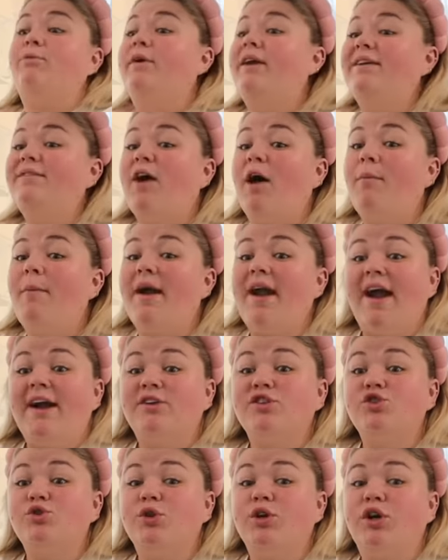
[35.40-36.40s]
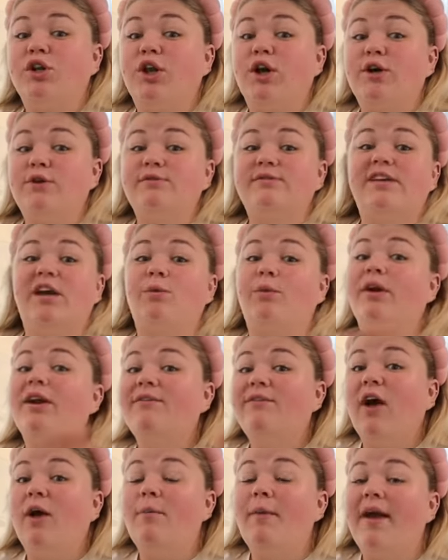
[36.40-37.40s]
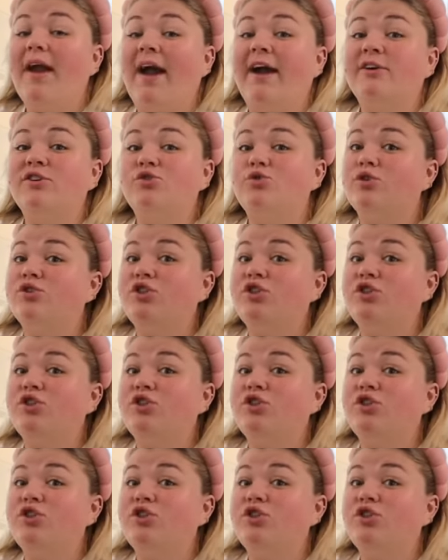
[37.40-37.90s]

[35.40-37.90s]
rid of all my extra clothes, get rid of all my extra